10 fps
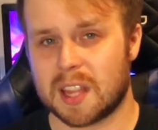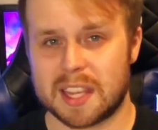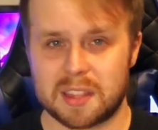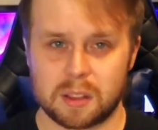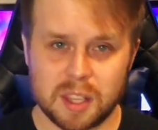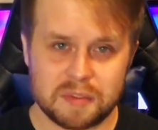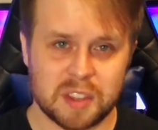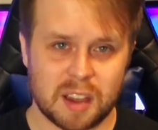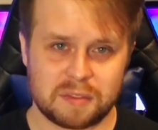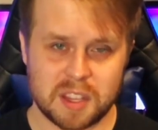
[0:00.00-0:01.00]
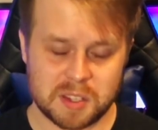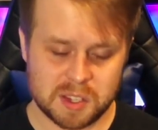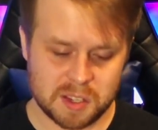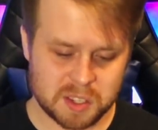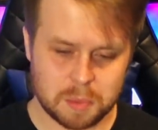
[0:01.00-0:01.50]
like the liftoff
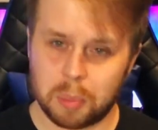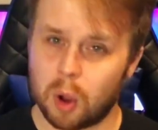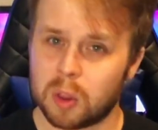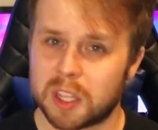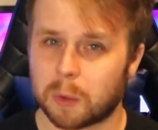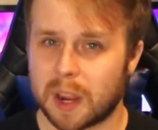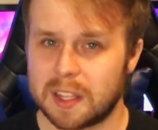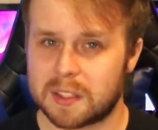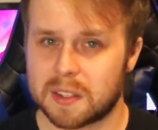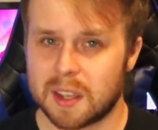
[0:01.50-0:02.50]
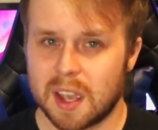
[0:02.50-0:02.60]
distance, the polling rate.